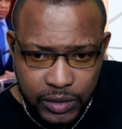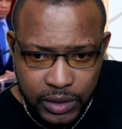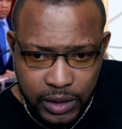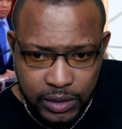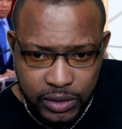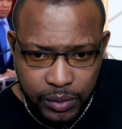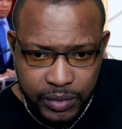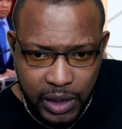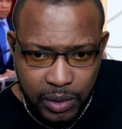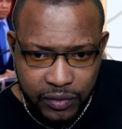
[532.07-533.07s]
things
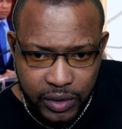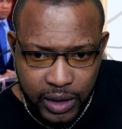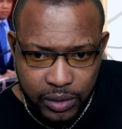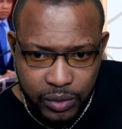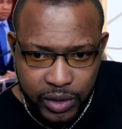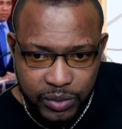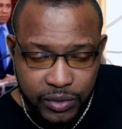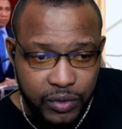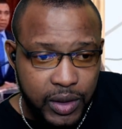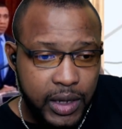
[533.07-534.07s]
sometimes have to get worse
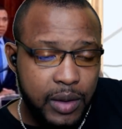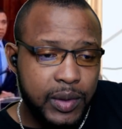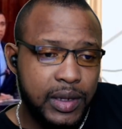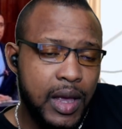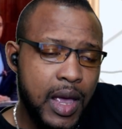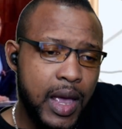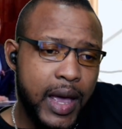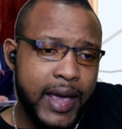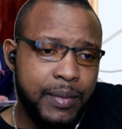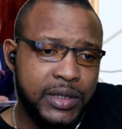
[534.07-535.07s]
before they get better.
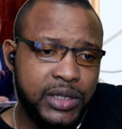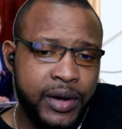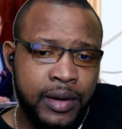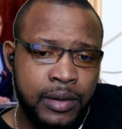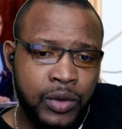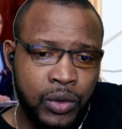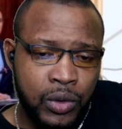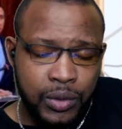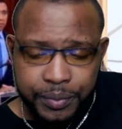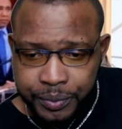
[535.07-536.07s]
I am certain,
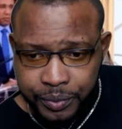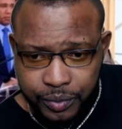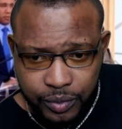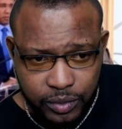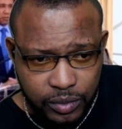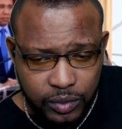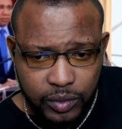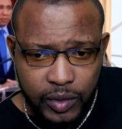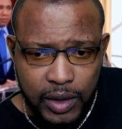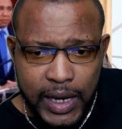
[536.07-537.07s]
though,
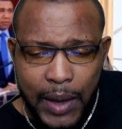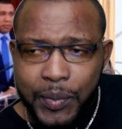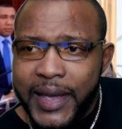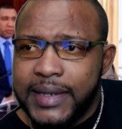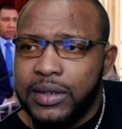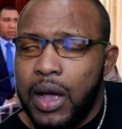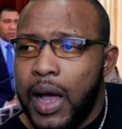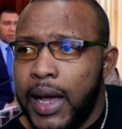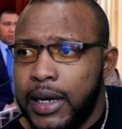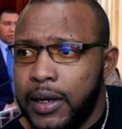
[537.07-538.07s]
that based
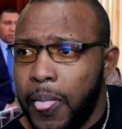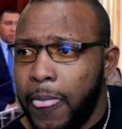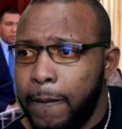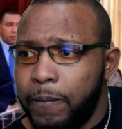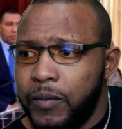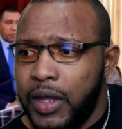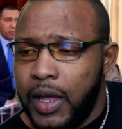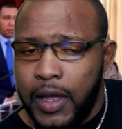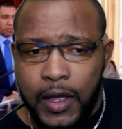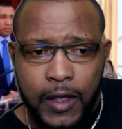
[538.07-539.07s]
on
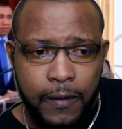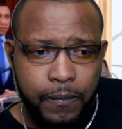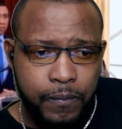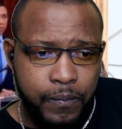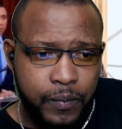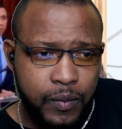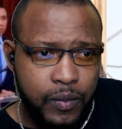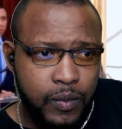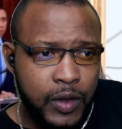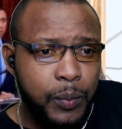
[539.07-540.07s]
the
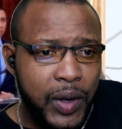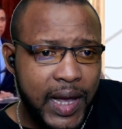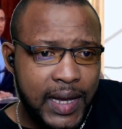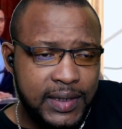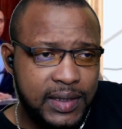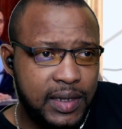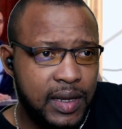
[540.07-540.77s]
past